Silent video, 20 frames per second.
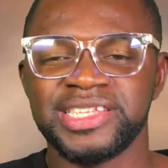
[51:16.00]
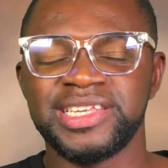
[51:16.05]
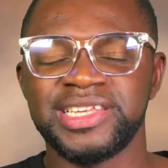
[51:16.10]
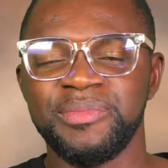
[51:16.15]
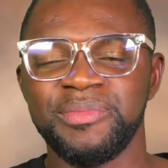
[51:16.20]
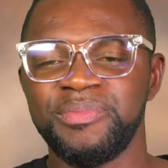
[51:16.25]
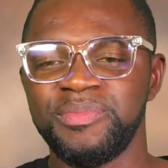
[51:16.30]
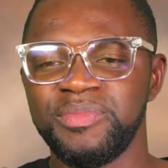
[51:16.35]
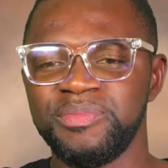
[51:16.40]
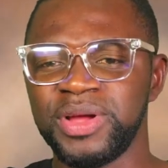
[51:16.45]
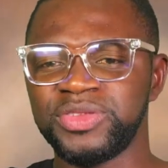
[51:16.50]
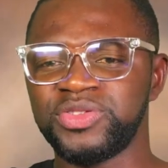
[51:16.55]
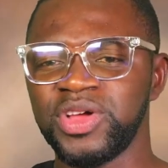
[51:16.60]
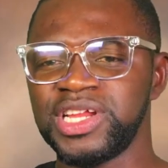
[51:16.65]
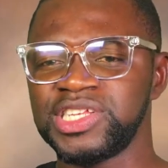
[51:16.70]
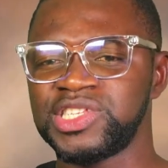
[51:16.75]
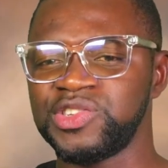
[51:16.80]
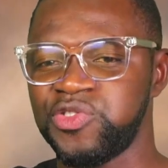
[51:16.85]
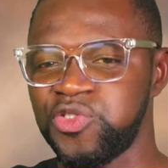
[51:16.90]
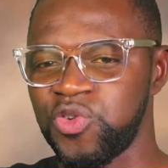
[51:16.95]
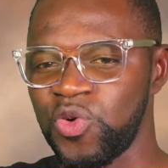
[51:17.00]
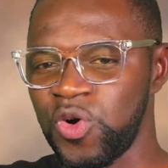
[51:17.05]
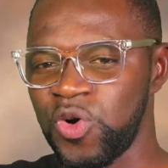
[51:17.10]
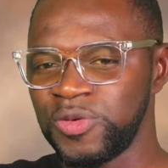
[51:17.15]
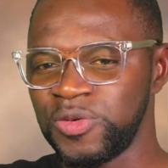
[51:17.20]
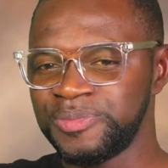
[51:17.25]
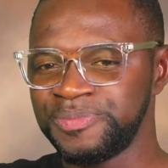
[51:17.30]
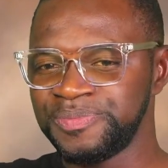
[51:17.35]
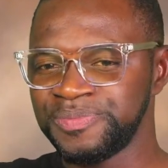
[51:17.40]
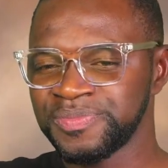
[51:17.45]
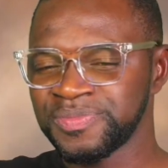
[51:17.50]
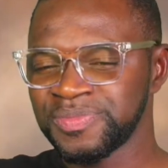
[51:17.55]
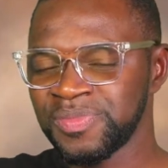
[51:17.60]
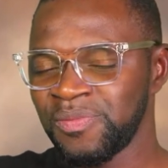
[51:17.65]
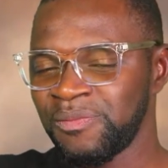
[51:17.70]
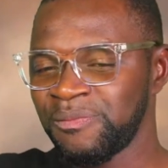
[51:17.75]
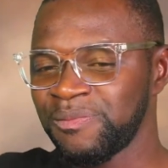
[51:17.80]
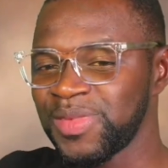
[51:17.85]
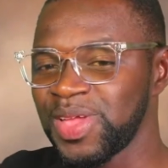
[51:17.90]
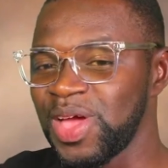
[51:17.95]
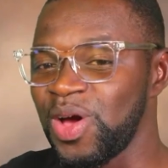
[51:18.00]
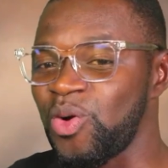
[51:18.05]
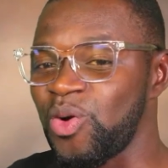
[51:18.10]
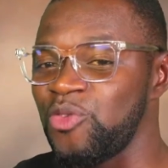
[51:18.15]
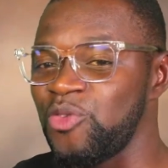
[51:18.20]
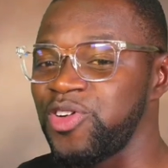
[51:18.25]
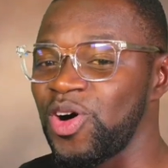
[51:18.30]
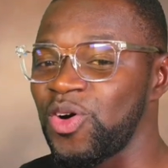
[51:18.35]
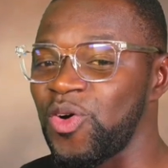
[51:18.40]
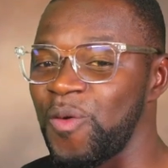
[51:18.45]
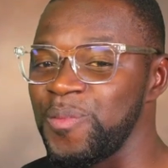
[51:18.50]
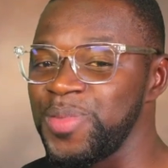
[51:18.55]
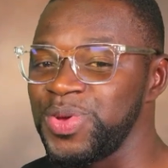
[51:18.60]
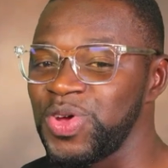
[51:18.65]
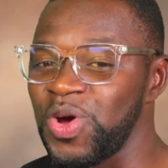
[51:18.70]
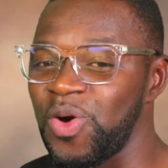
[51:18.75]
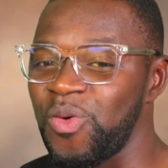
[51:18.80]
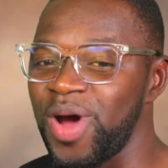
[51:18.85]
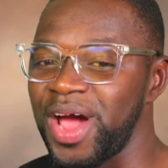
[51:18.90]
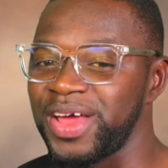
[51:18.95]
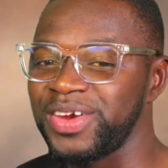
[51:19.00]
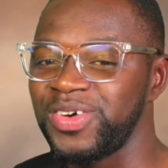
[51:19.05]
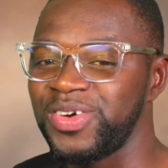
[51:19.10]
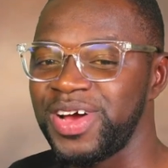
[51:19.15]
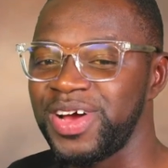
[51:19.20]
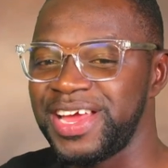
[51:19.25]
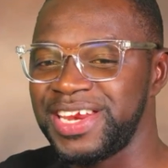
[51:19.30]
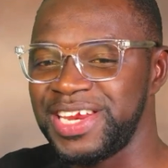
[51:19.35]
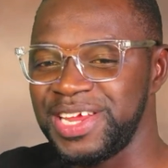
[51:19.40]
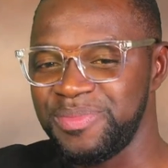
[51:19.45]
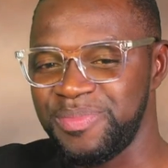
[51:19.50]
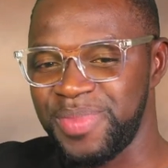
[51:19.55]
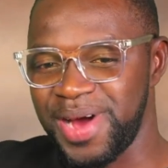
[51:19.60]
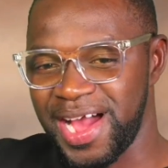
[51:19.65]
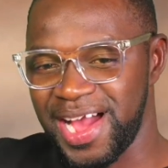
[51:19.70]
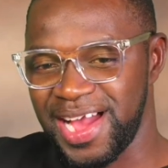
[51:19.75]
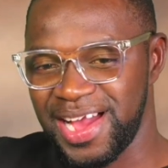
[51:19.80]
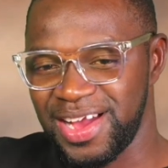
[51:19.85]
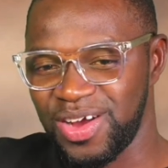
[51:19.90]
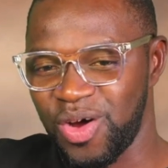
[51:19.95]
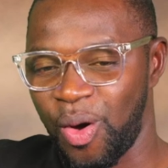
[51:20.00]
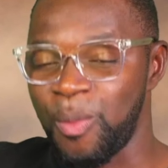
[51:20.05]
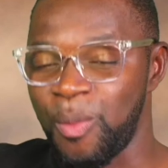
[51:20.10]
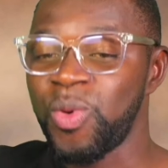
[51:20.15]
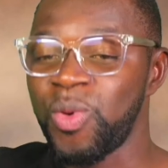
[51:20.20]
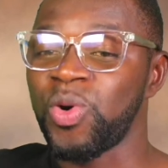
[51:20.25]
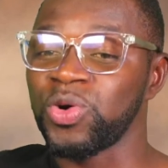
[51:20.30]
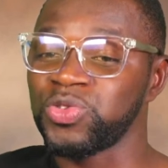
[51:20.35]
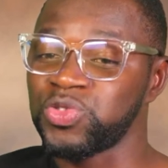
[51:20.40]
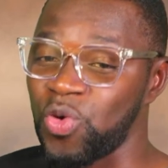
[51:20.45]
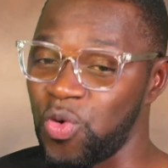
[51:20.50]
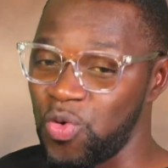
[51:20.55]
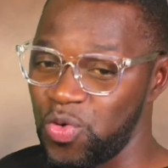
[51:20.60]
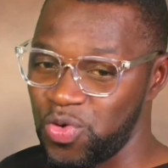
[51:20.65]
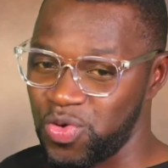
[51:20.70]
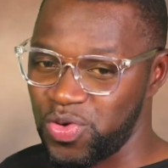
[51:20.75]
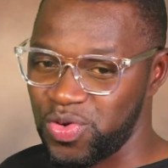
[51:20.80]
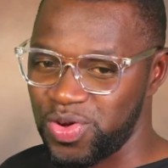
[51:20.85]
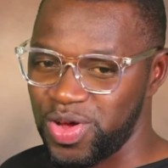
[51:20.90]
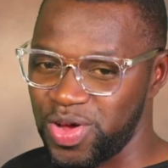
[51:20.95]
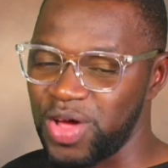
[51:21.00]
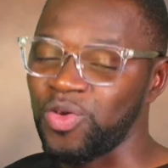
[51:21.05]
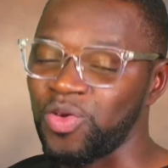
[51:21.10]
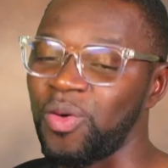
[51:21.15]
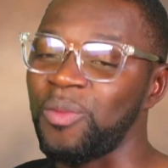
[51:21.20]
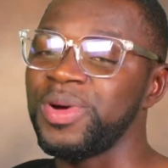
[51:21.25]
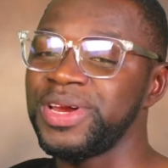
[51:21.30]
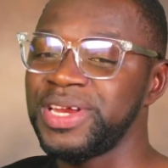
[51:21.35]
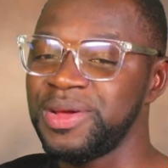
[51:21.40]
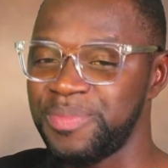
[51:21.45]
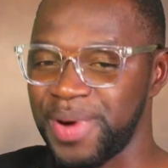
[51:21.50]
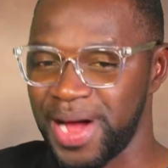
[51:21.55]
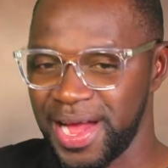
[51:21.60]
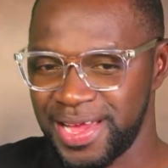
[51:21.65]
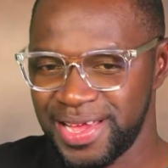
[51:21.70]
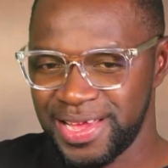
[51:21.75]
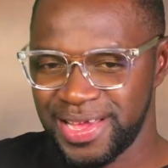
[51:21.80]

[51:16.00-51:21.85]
Methodist for a coffa communion wine at the bar, Omokoto, and Omo de bar.